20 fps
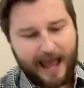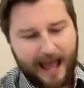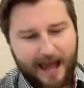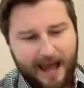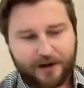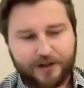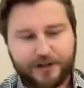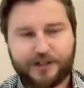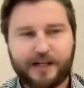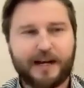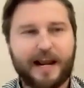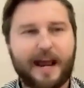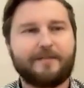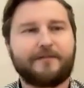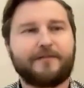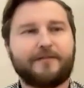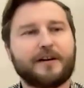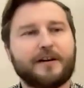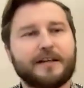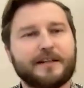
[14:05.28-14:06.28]
energy and
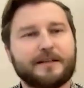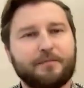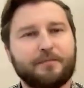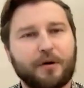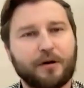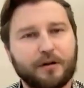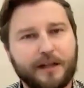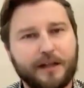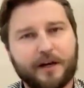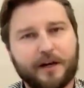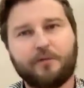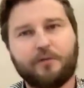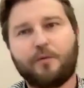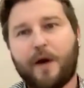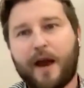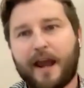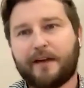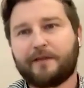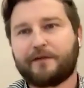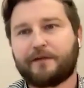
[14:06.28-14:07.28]
effort is pulling
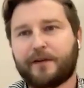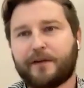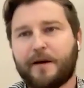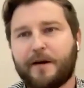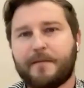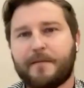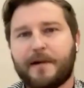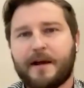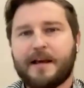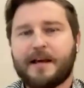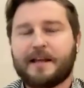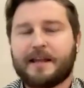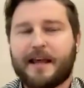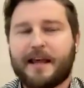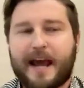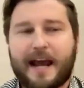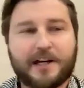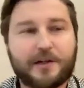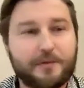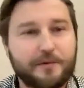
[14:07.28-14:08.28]
away from the
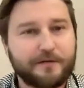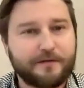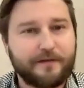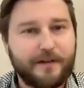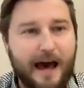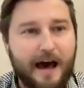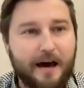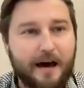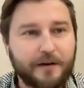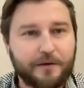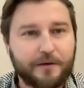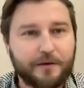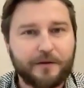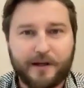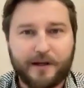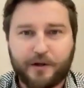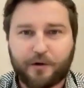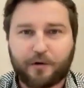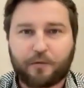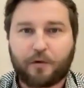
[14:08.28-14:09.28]
actual value
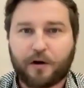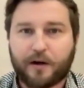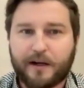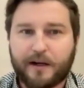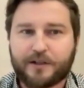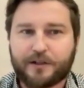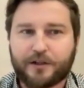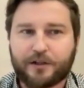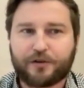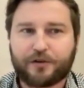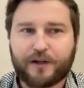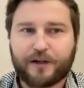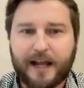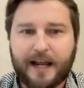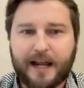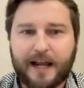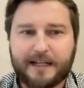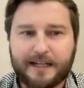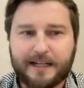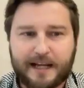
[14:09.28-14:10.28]
that you're working to
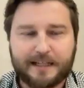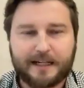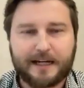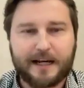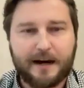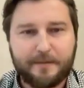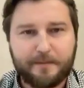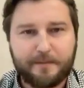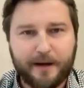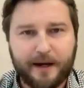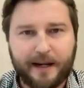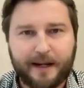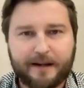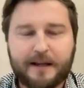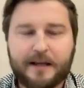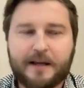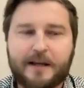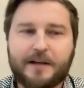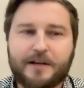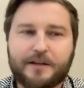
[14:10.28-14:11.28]
create as a company.
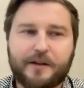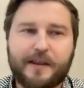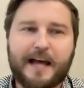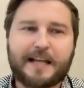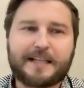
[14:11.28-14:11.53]
So